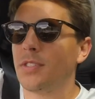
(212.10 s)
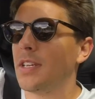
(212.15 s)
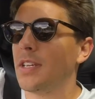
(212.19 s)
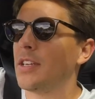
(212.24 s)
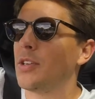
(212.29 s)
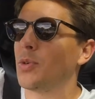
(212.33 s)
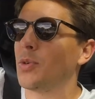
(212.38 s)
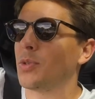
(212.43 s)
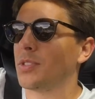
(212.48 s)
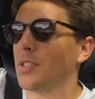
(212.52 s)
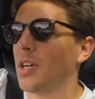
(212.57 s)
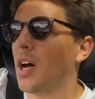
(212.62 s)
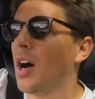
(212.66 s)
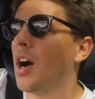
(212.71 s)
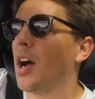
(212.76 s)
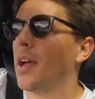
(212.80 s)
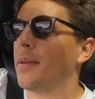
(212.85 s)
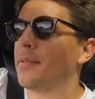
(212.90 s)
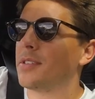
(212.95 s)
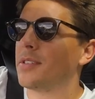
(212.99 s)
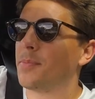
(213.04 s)
in your
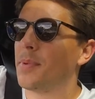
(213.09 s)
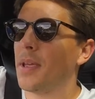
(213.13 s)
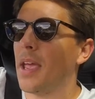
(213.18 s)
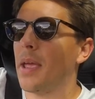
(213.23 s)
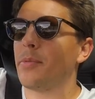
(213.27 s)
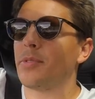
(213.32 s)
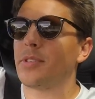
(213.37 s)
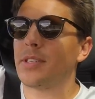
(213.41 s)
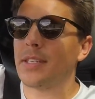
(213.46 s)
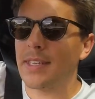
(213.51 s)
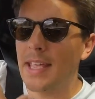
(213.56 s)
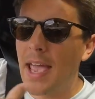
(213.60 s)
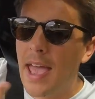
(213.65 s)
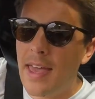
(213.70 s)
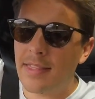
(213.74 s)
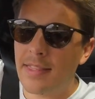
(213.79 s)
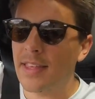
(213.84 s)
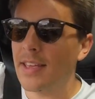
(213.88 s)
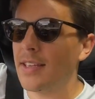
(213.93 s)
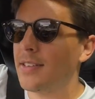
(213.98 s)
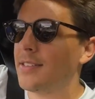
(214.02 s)
time to be able to
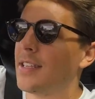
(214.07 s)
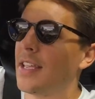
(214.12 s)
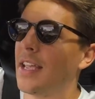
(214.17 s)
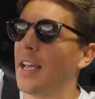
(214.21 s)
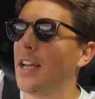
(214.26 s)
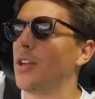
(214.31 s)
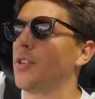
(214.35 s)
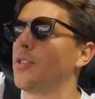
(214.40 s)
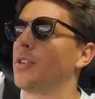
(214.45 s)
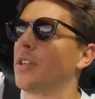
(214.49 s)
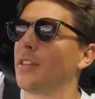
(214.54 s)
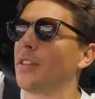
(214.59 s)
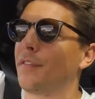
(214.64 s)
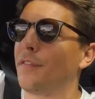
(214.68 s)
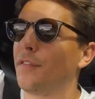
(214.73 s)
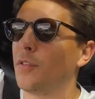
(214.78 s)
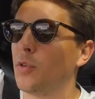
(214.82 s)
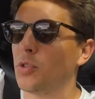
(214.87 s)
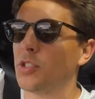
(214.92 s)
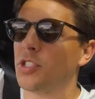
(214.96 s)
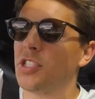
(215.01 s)
get this, including the
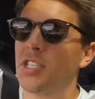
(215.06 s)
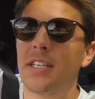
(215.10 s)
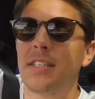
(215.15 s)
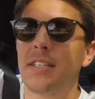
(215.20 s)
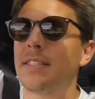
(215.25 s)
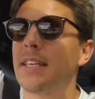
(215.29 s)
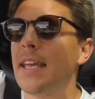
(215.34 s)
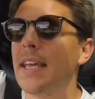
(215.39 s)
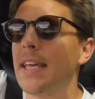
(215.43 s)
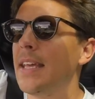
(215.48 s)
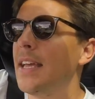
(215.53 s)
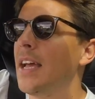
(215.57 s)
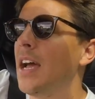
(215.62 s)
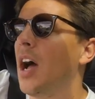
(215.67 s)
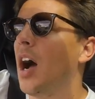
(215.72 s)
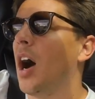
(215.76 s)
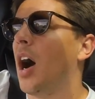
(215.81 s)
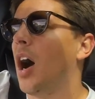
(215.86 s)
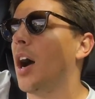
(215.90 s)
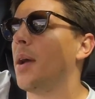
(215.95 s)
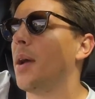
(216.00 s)
Ford GT.
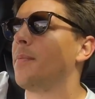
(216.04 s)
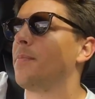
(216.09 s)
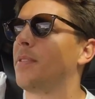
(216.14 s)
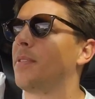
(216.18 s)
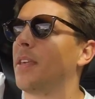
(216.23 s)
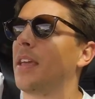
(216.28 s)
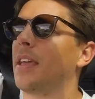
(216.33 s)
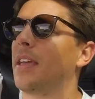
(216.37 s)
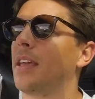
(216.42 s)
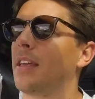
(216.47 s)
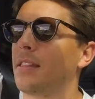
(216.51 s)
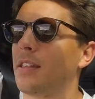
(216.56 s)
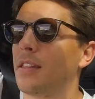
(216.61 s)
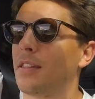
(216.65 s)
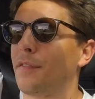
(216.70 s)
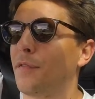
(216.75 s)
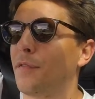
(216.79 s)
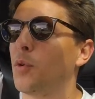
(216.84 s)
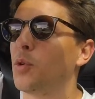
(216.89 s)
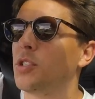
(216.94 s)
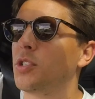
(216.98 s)
I'm thinking that the
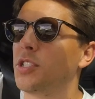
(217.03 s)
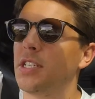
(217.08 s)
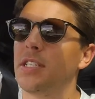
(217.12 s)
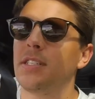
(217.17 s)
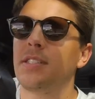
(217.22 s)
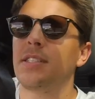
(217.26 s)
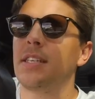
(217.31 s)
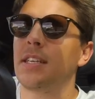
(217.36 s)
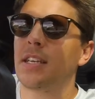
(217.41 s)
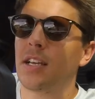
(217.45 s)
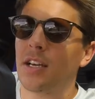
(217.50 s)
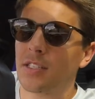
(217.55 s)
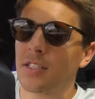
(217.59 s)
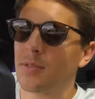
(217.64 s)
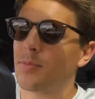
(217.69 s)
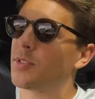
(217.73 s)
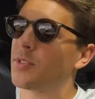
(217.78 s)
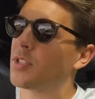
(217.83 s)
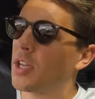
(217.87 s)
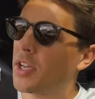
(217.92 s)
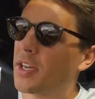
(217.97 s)
Ford GT
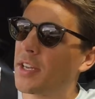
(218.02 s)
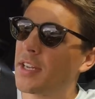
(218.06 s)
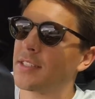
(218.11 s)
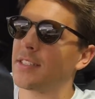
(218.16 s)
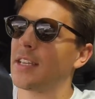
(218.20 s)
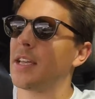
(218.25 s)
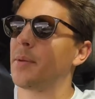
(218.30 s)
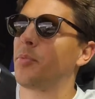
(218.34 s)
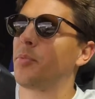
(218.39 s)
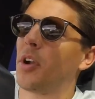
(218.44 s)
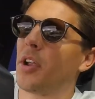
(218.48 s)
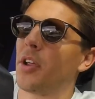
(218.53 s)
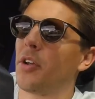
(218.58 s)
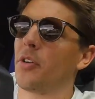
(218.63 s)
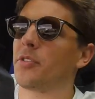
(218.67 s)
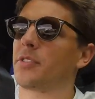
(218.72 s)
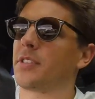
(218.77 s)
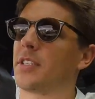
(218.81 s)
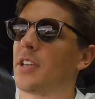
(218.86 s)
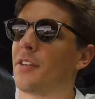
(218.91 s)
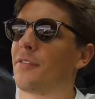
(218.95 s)
customers are going to take
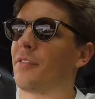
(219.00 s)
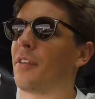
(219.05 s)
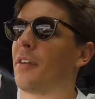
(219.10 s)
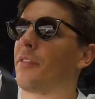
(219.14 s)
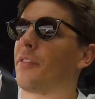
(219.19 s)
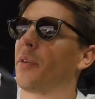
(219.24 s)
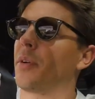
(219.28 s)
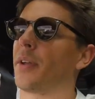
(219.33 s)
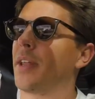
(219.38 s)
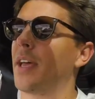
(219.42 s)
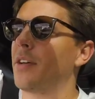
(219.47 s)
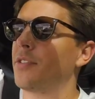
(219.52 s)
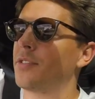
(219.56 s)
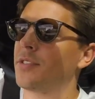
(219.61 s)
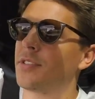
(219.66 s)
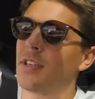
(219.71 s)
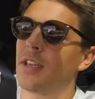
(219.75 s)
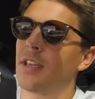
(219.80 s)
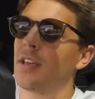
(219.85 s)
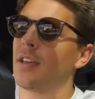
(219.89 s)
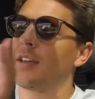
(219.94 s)
priority over everyone else.